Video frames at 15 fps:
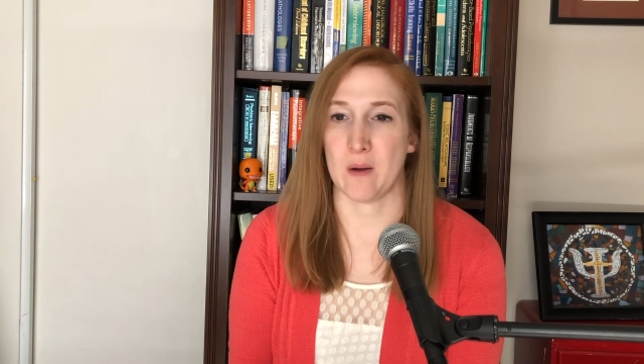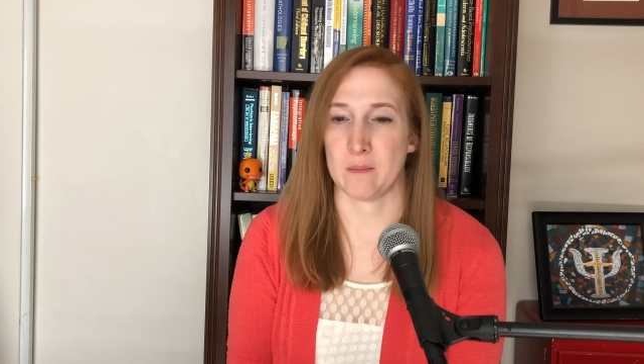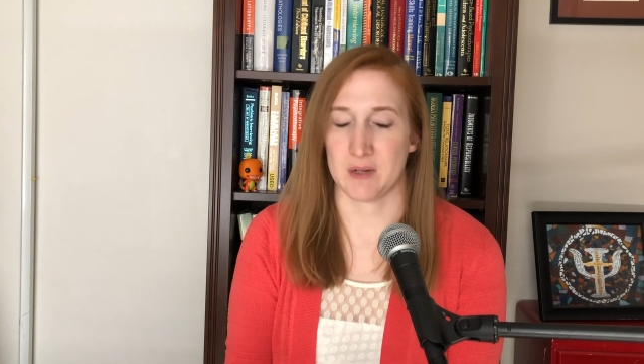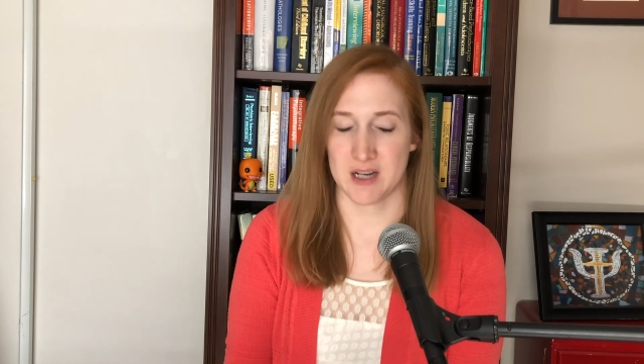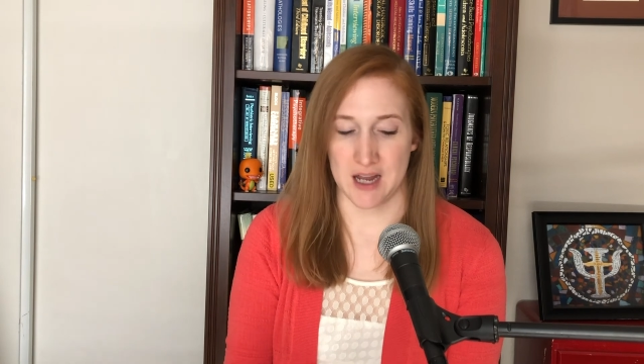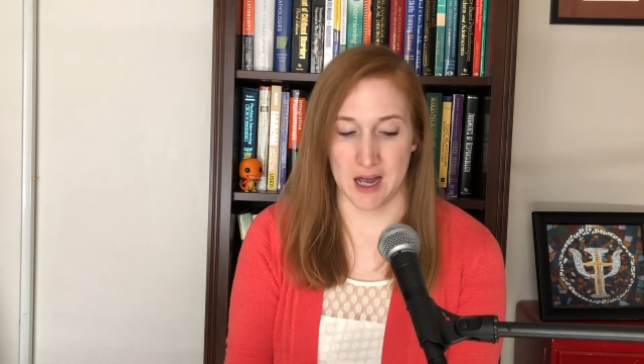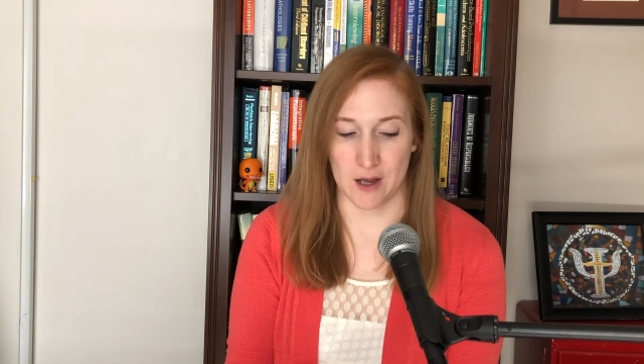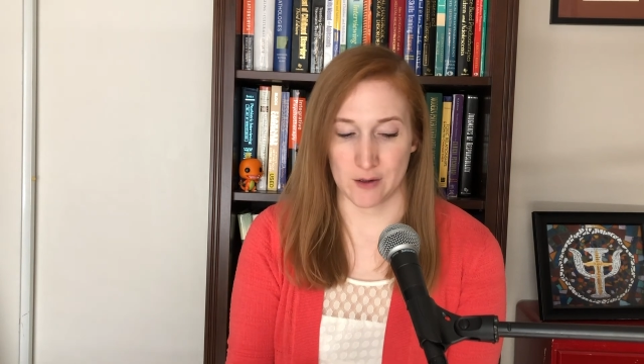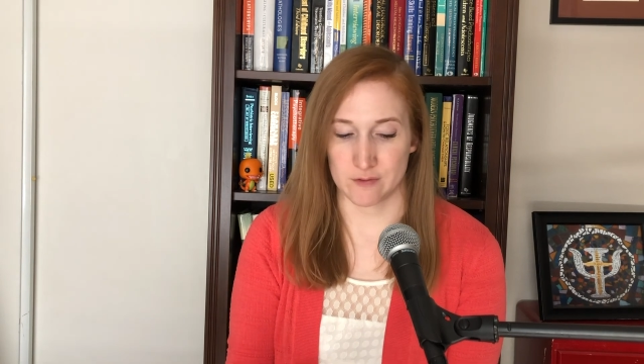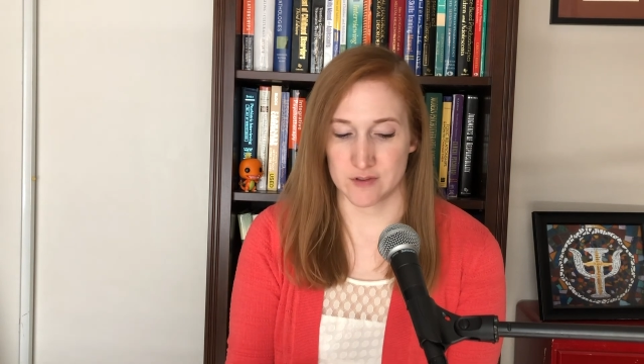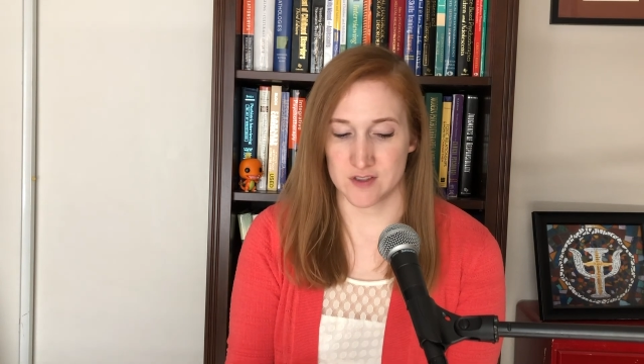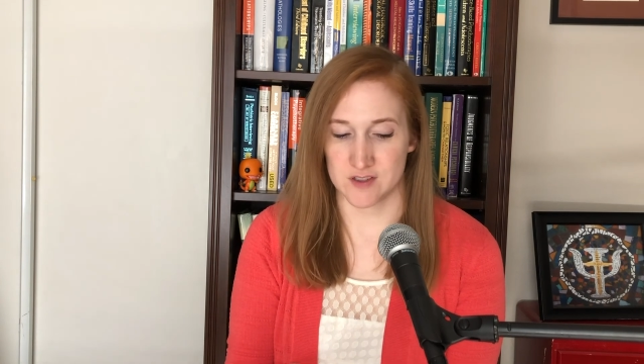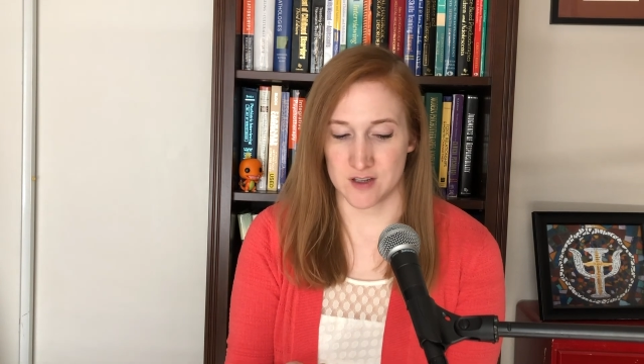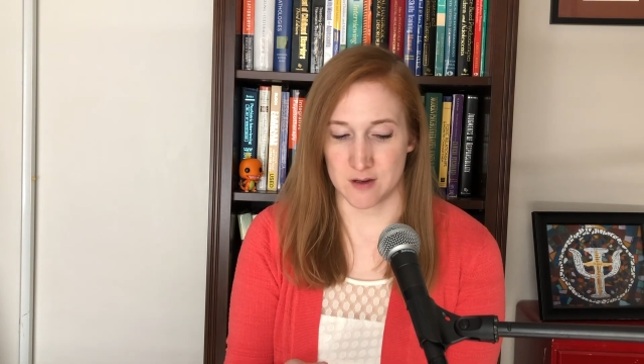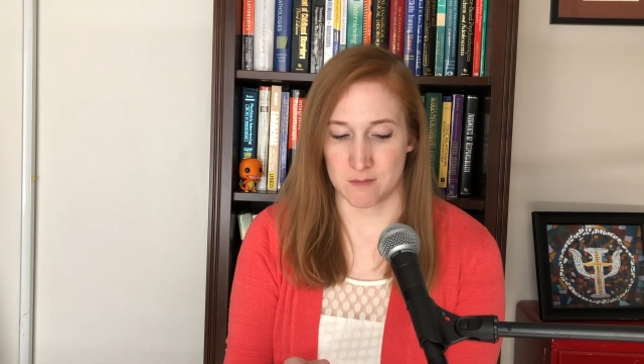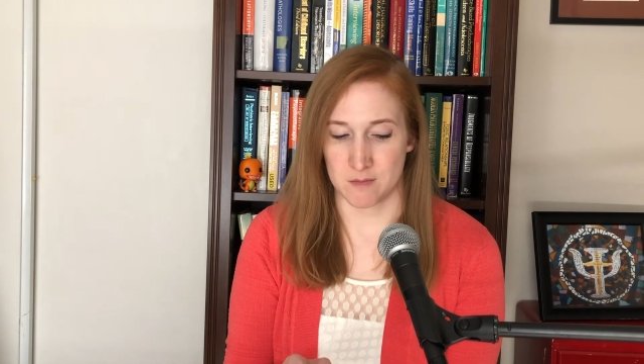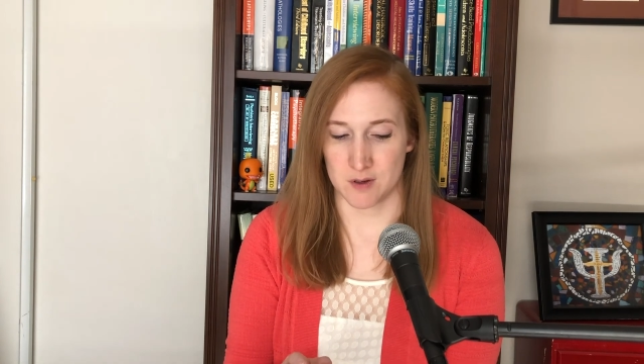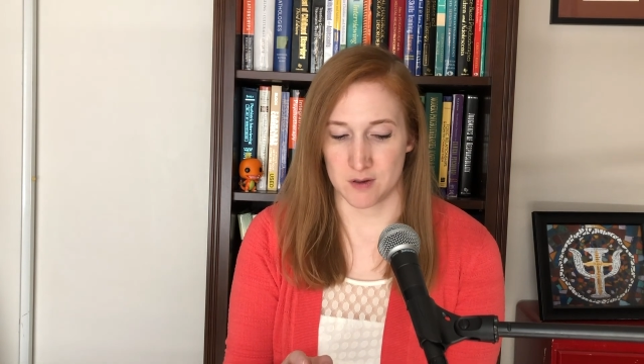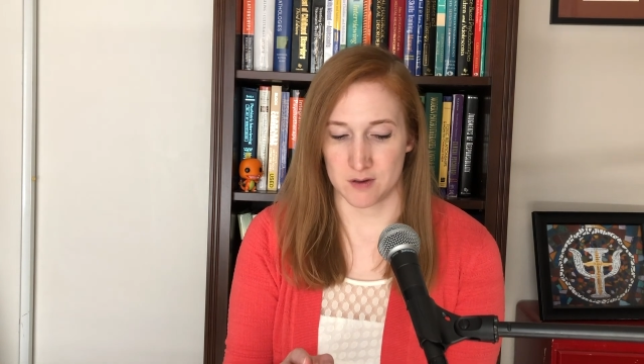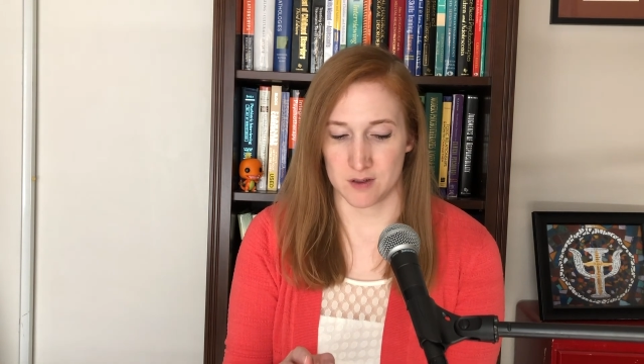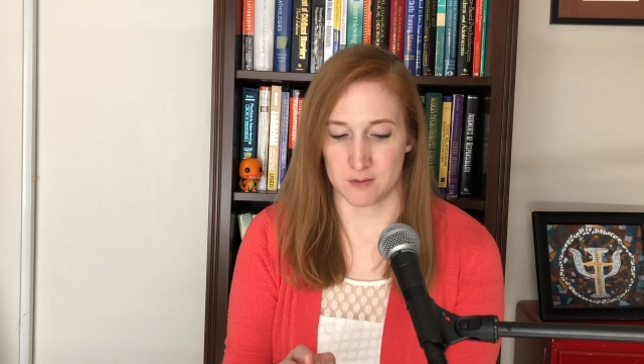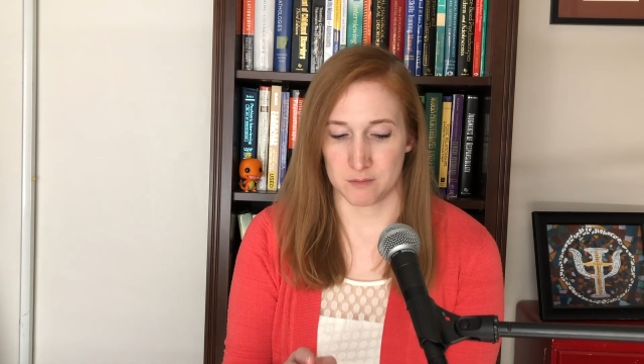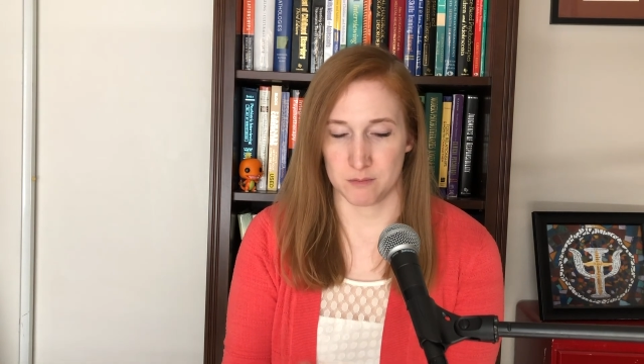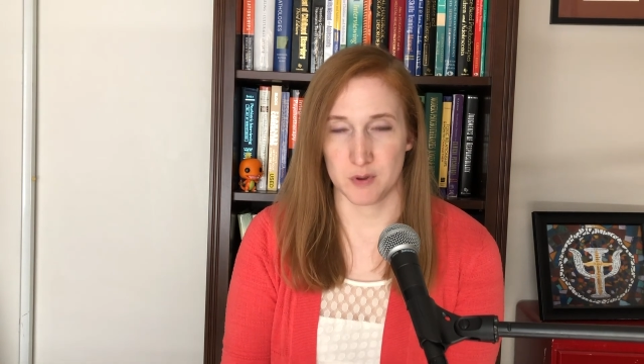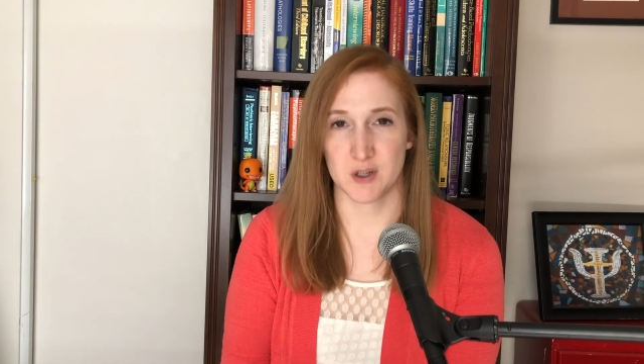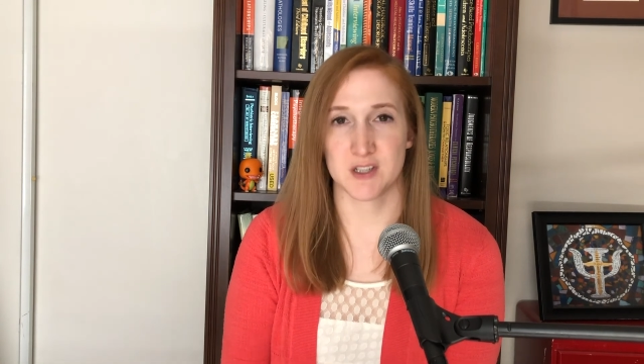I'm going to have some book